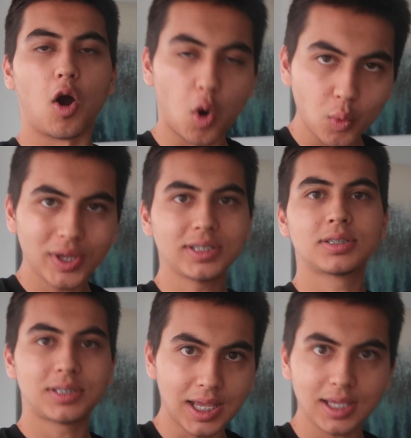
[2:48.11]

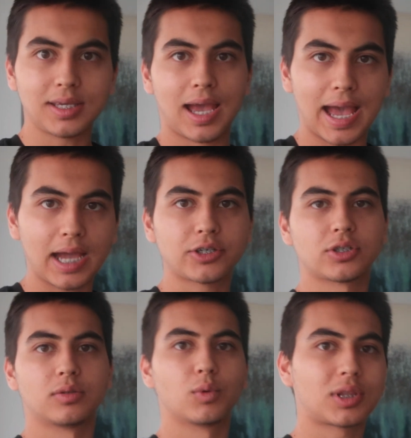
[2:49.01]
Always take
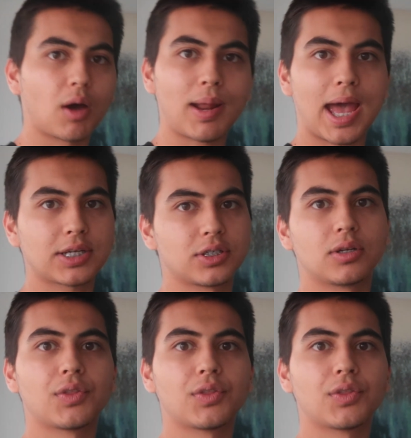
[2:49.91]
action. Without action,